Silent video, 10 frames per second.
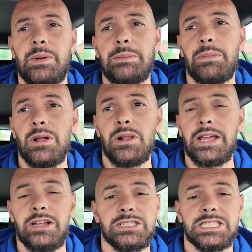people
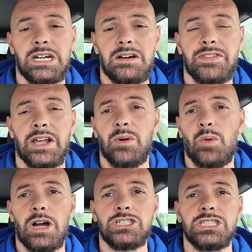like yourself that are
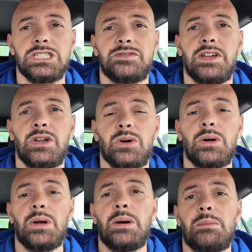watching this video
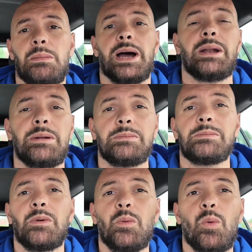might
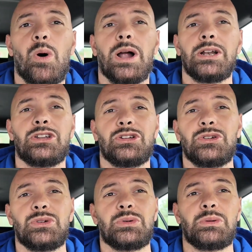want
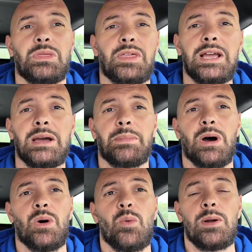to think
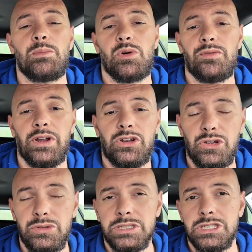about when moving
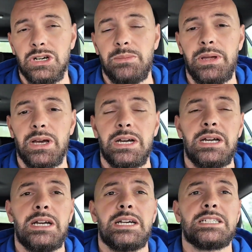to Serbia,
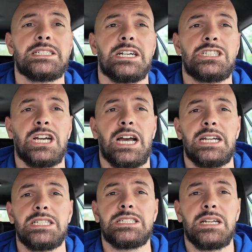such
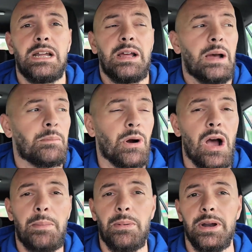as
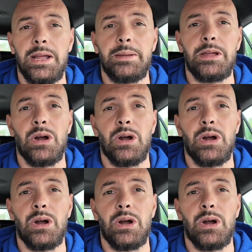property.